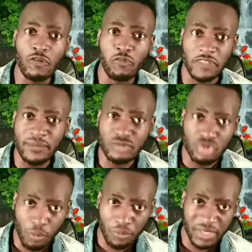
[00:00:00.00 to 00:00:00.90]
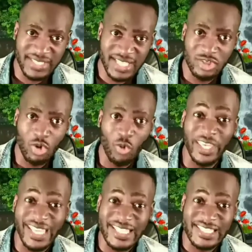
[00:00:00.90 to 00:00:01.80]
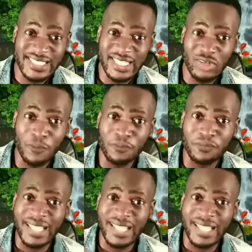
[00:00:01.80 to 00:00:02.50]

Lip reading: for them to oppress us, we can still